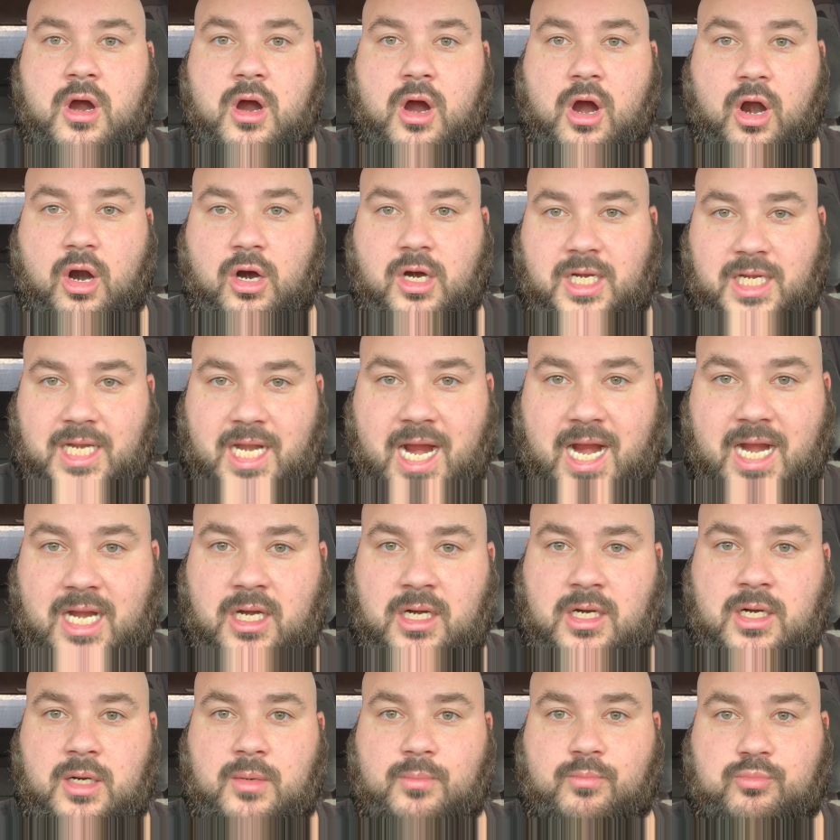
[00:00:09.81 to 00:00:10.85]
are not
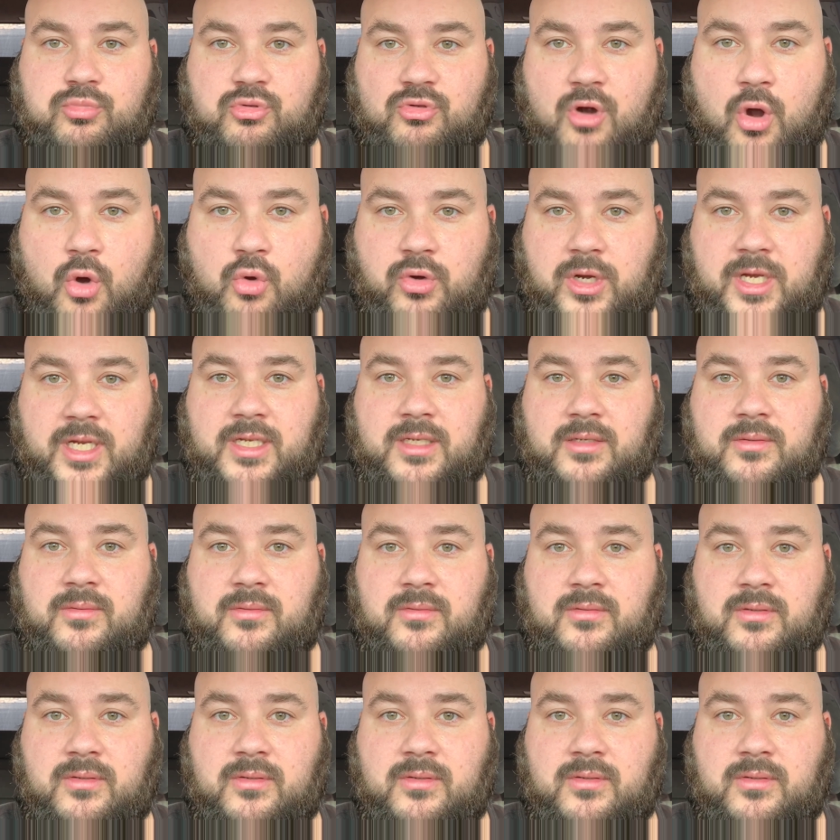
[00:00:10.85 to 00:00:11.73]
broken.